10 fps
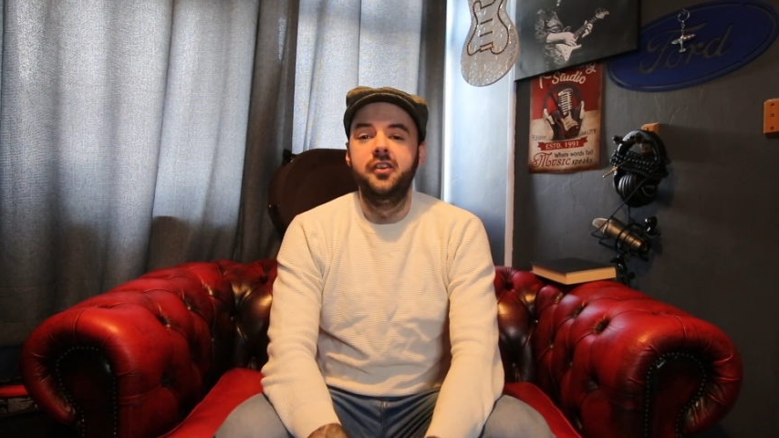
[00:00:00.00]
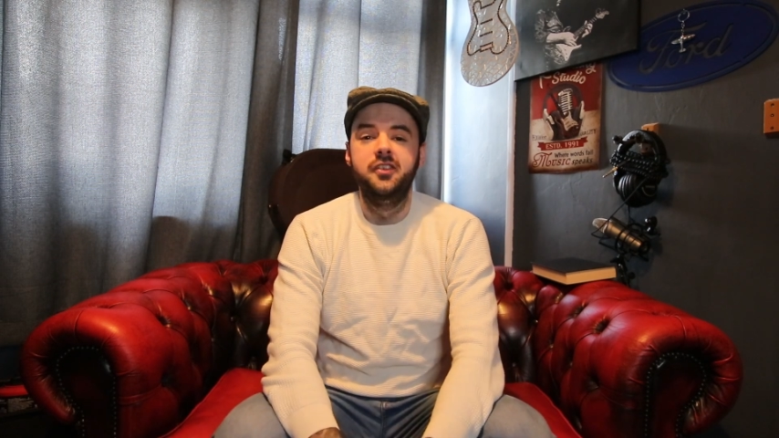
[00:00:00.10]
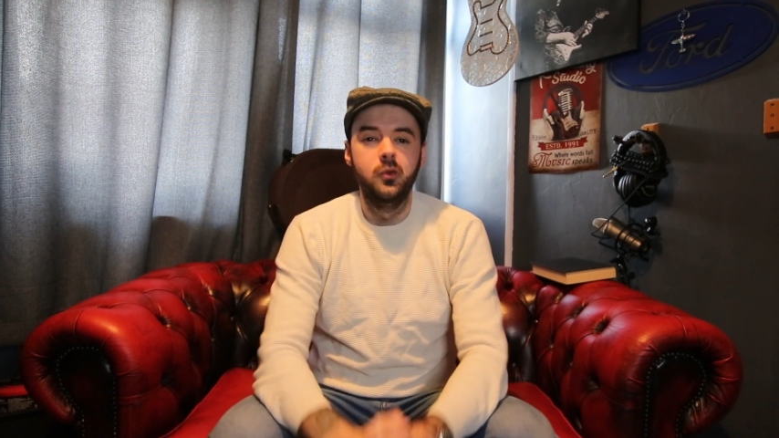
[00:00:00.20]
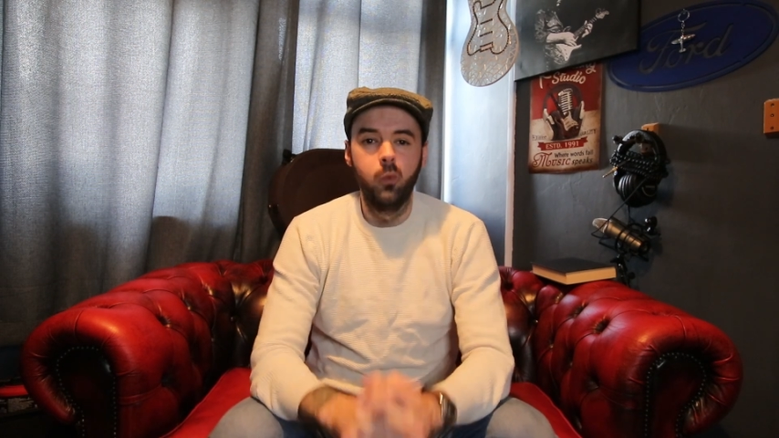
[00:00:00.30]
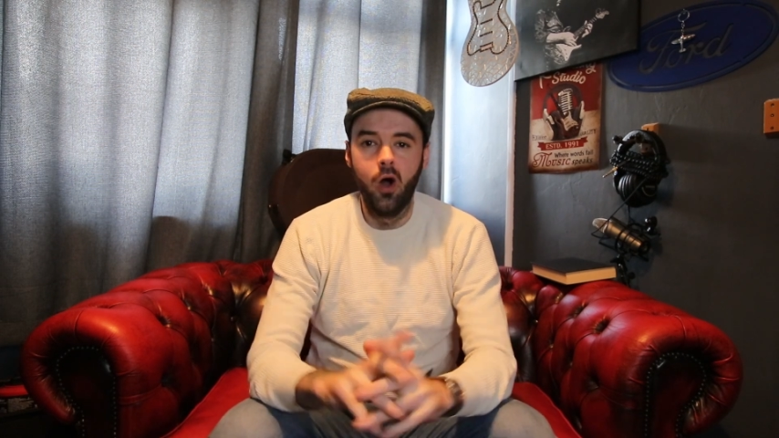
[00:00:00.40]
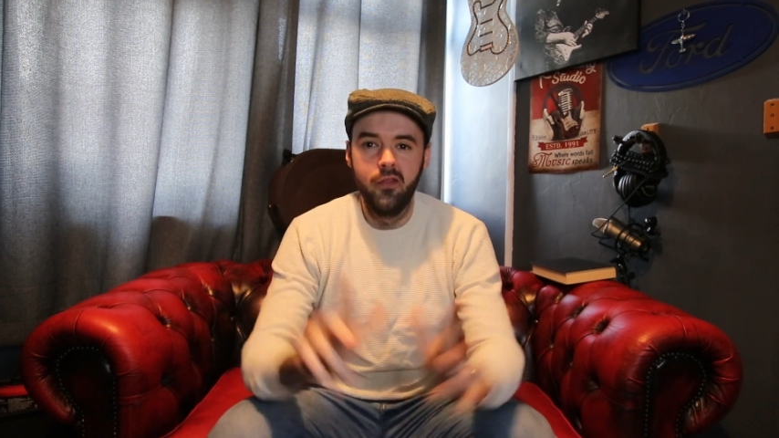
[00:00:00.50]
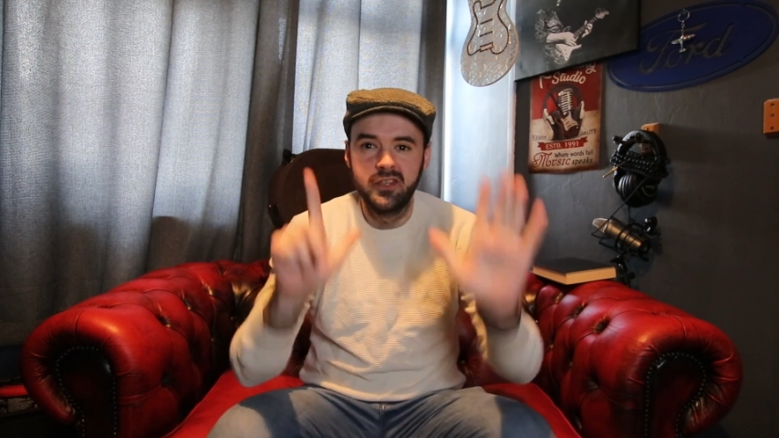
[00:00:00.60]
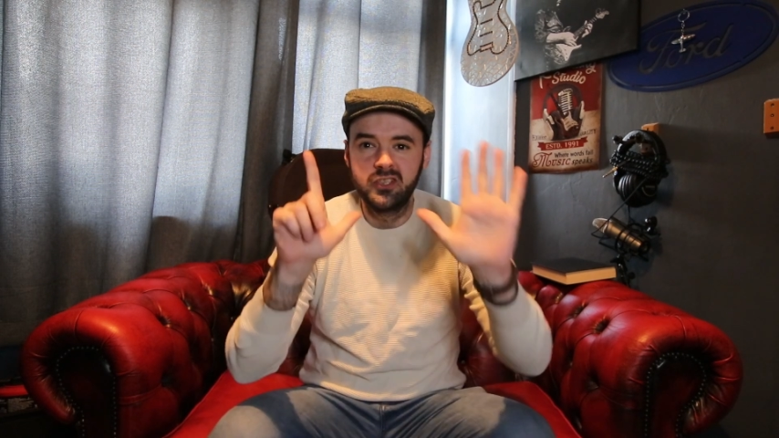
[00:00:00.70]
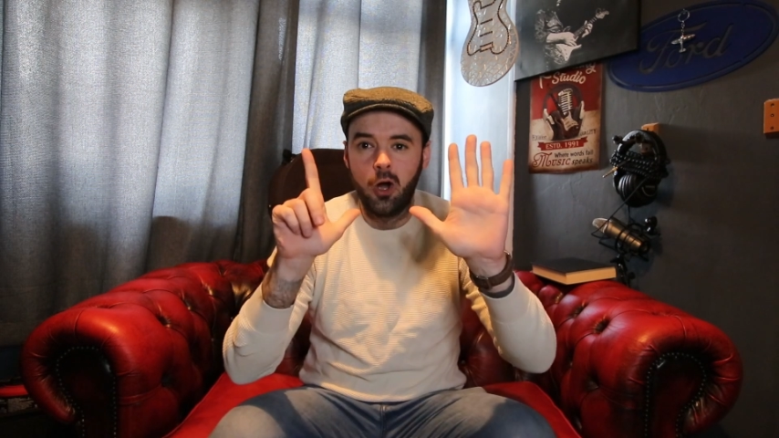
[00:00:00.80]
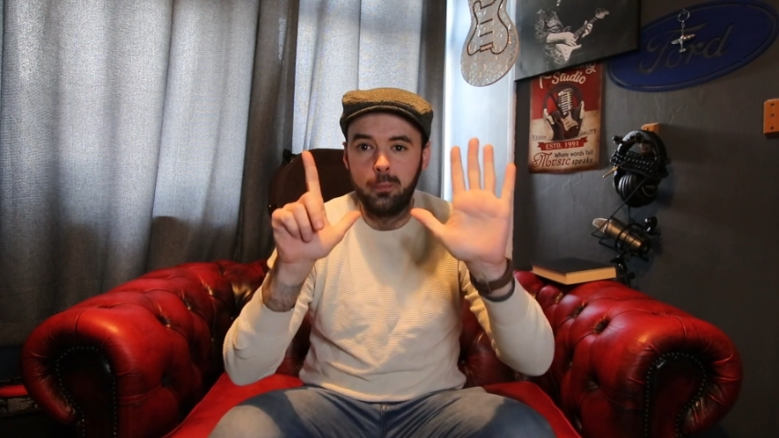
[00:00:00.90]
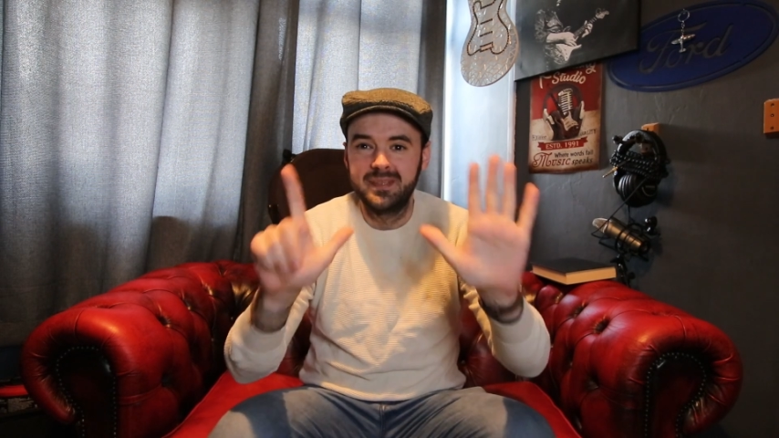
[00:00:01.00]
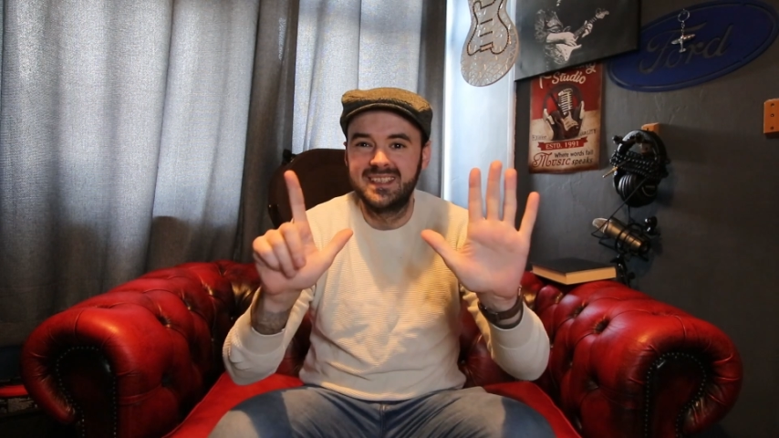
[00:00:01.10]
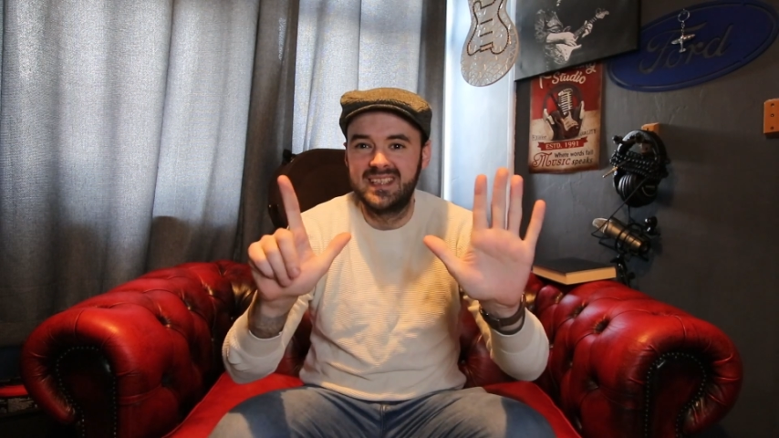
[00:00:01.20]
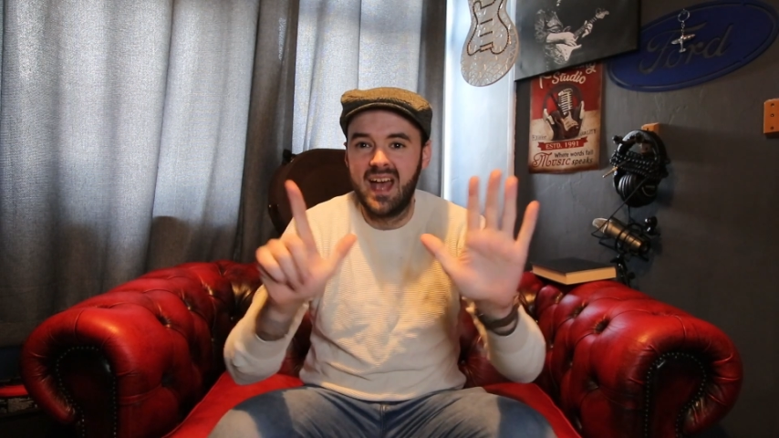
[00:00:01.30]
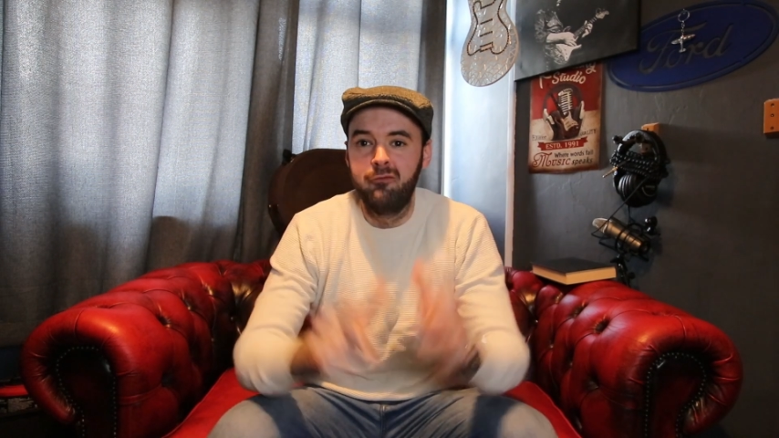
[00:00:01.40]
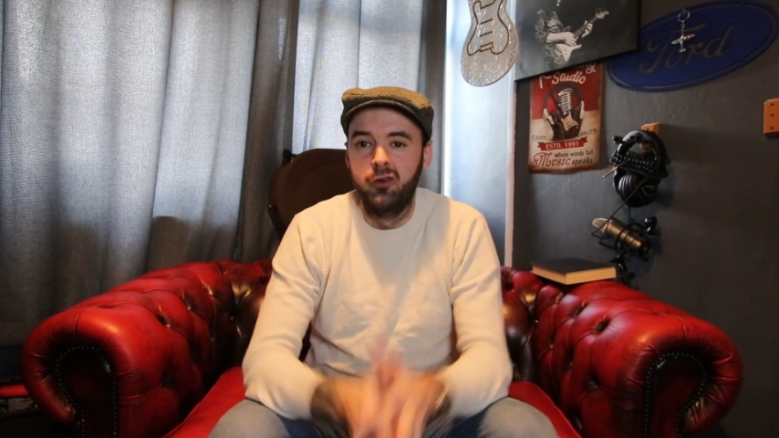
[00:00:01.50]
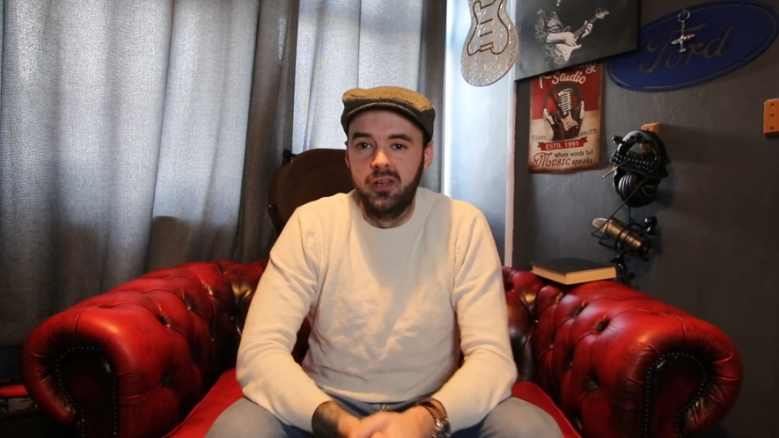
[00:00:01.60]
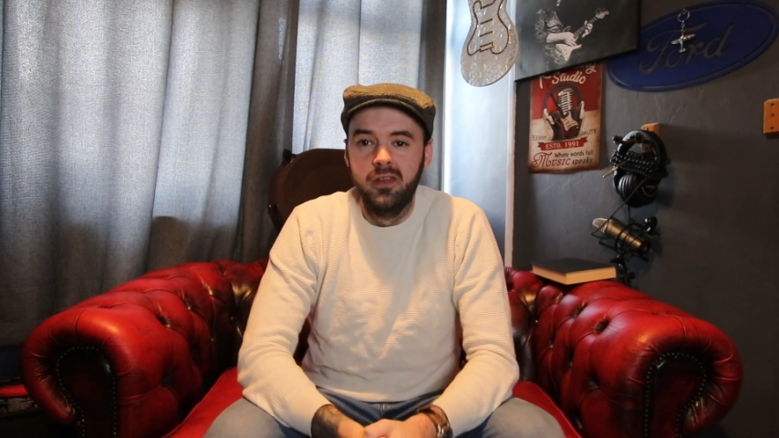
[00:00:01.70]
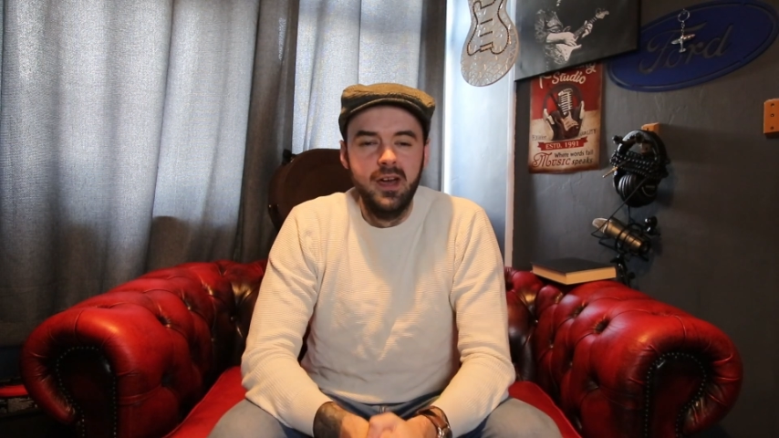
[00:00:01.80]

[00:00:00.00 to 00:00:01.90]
I'd do what are the top 7